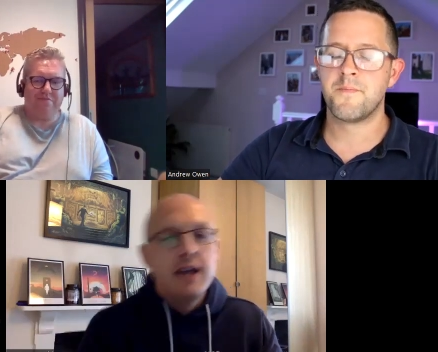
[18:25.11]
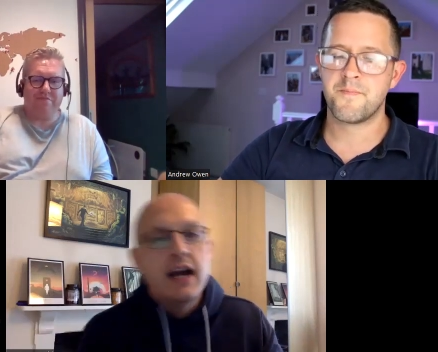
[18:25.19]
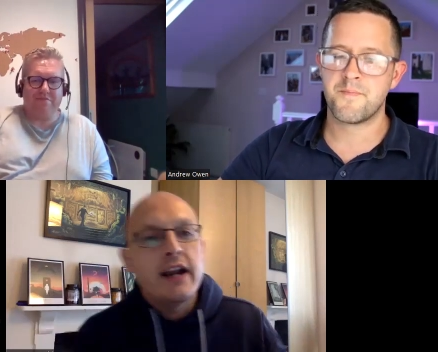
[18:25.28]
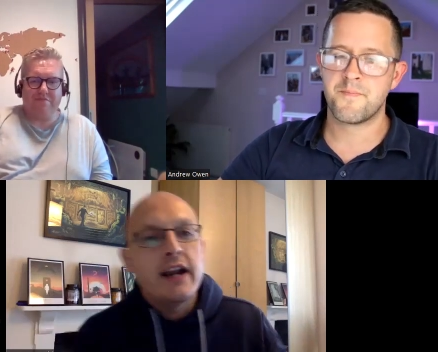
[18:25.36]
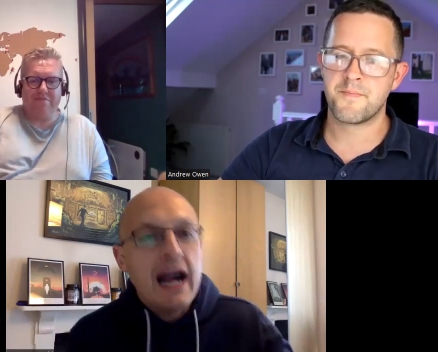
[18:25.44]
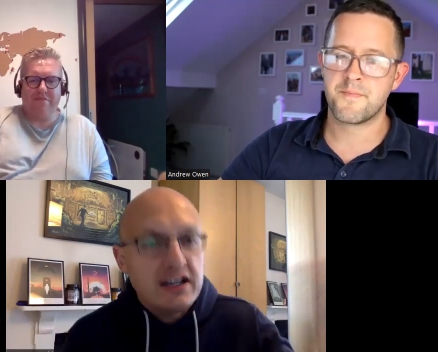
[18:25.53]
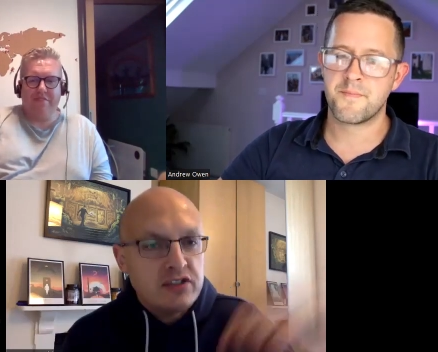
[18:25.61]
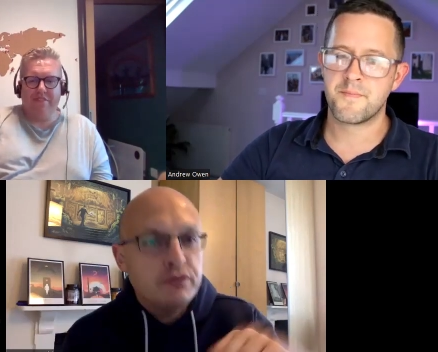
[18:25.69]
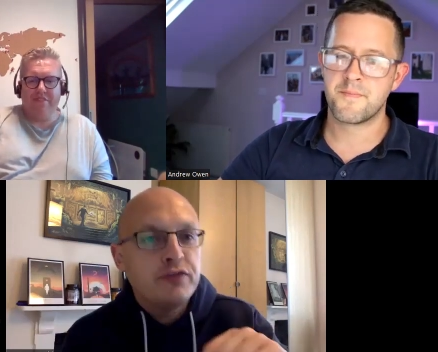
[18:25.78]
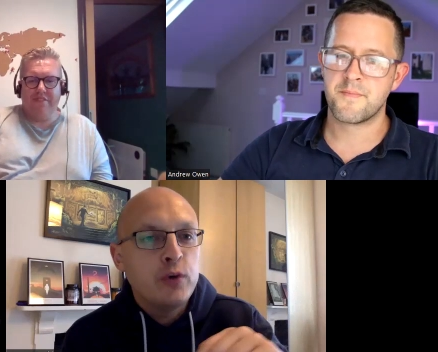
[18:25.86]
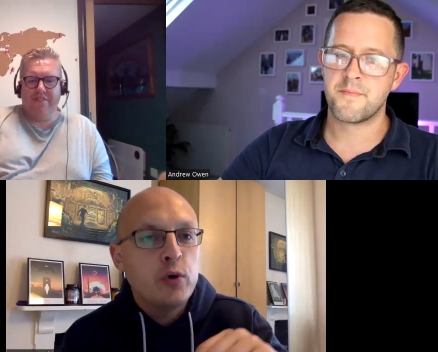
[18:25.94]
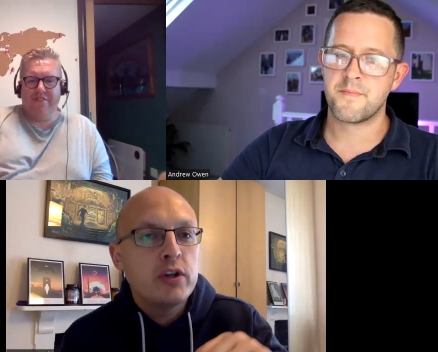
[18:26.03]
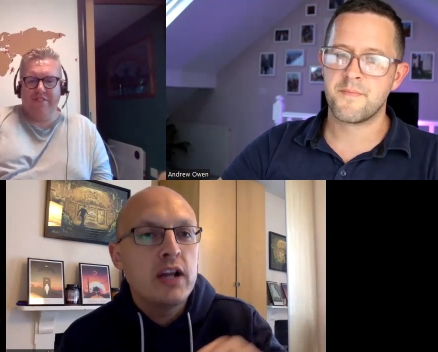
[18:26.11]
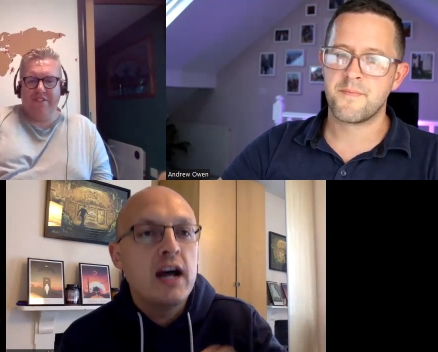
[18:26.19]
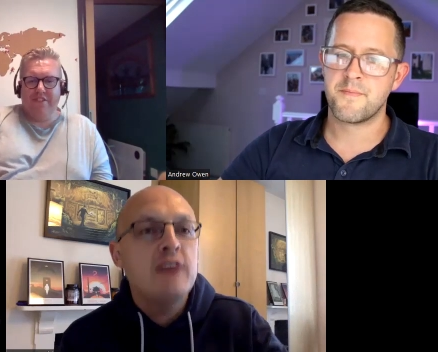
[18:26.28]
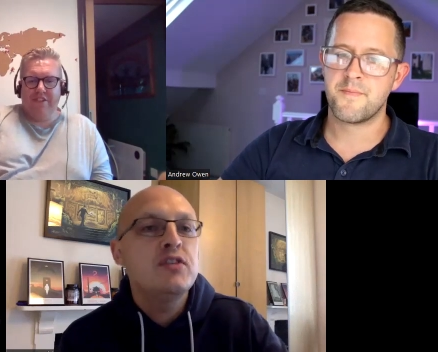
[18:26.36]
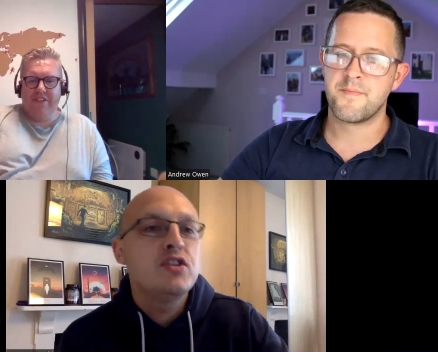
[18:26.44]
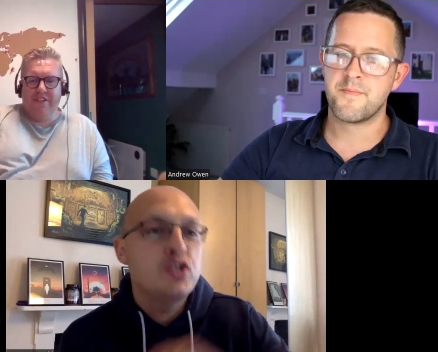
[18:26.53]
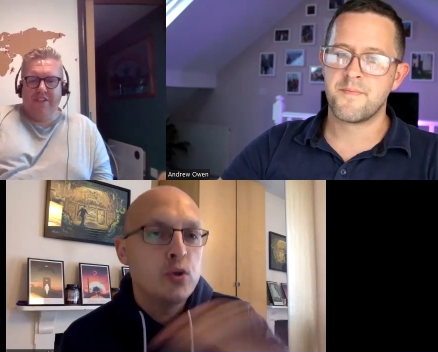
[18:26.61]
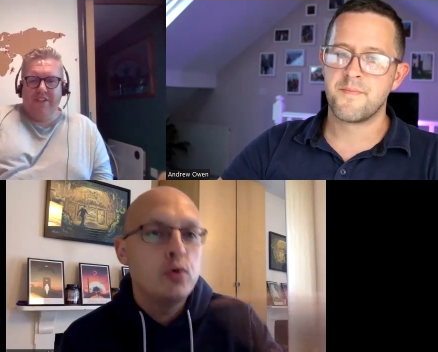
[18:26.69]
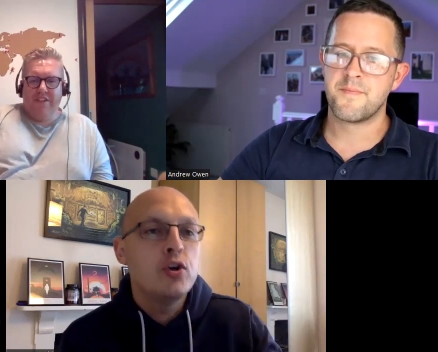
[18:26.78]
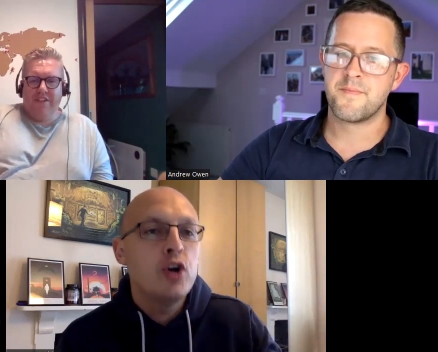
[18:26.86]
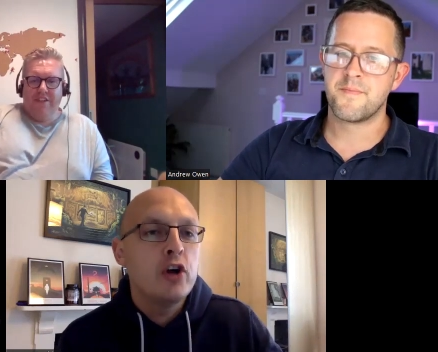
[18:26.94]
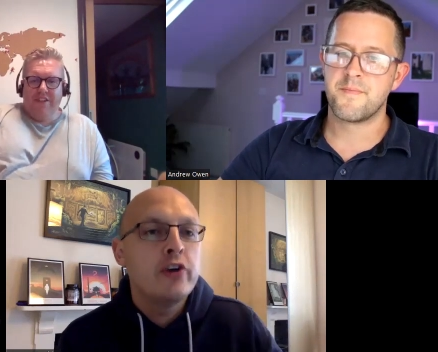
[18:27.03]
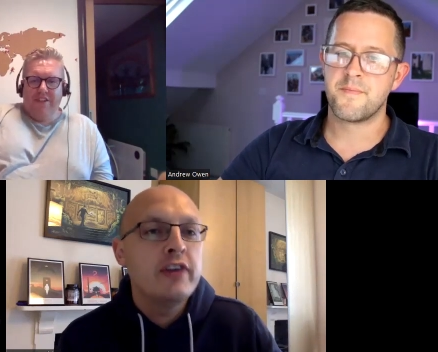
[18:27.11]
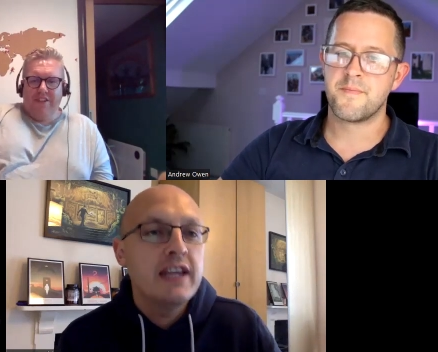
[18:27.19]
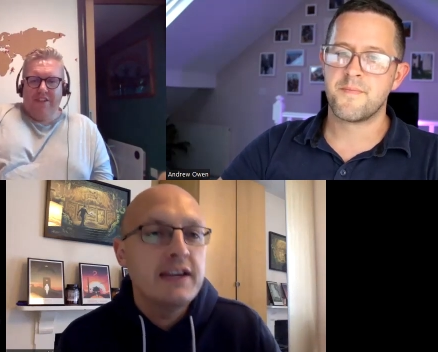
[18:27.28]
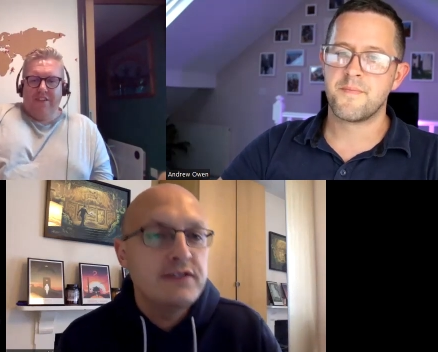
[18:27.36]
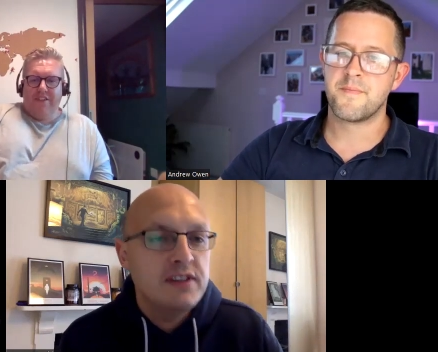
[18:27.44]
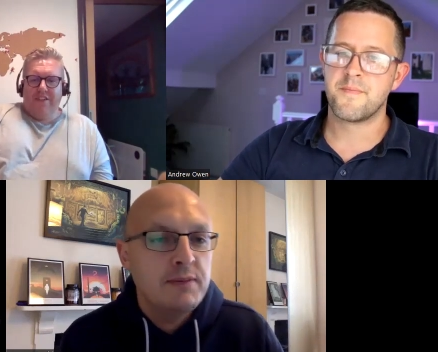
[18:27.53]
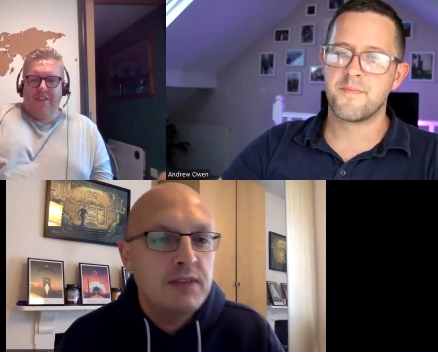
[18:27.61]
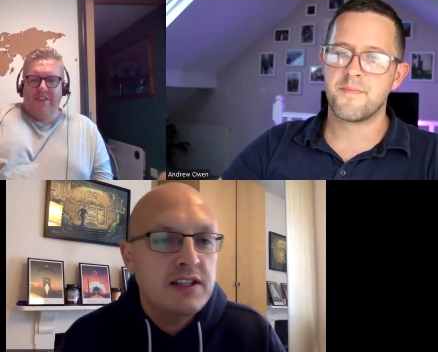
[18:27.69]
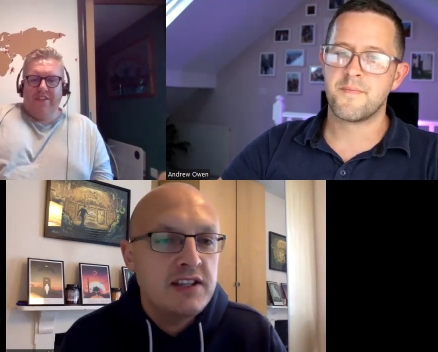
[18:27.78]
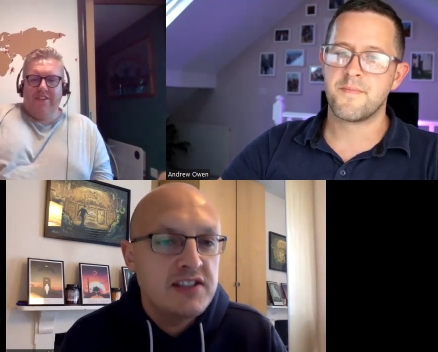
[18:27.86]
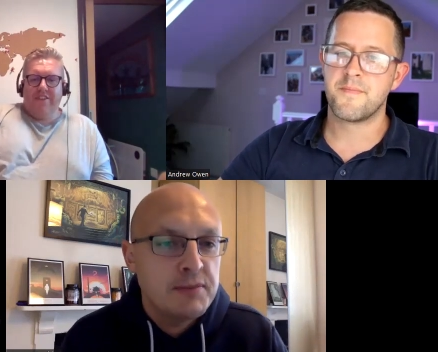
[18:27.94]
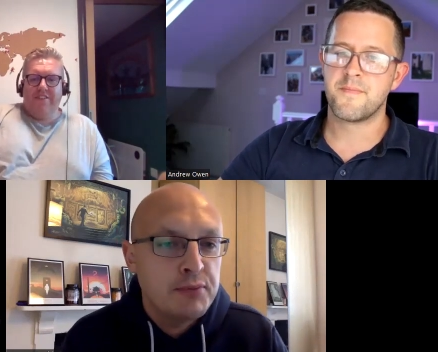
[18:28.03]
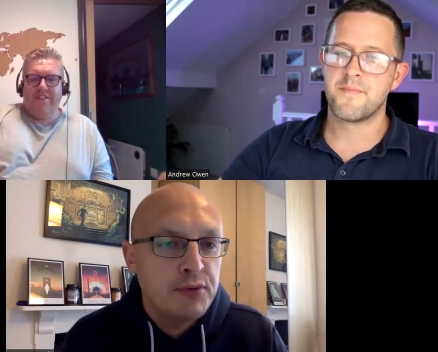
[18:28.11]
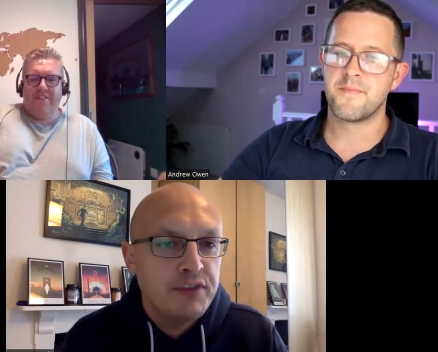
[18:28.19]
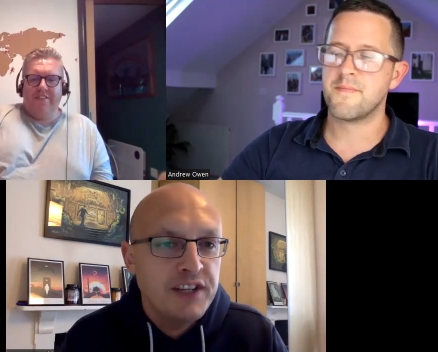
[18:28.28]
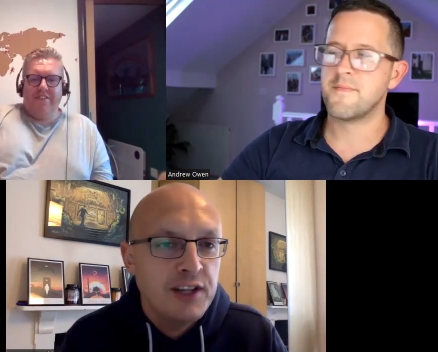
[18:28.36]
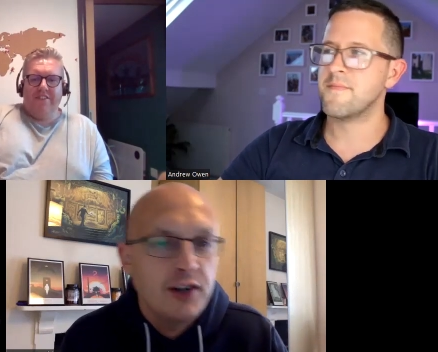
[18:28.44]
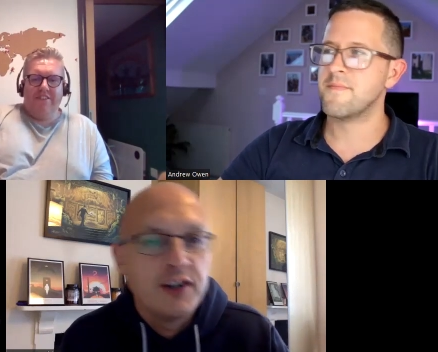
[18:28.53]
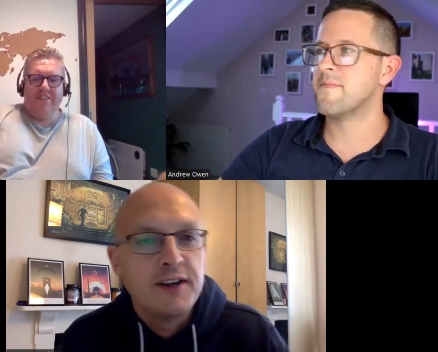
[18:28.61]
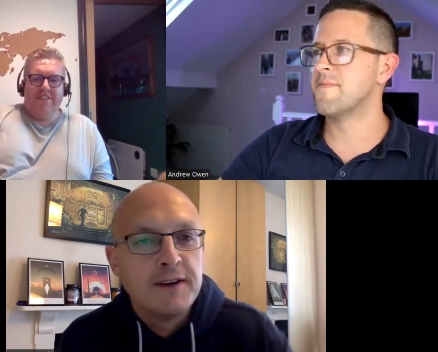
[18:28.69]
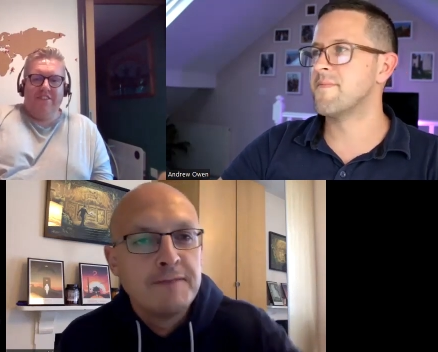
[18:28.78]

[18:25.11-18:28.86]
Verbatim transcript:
Speaker 1: And Harrison Ford laughs and Sean Connery gives him the disapproving look.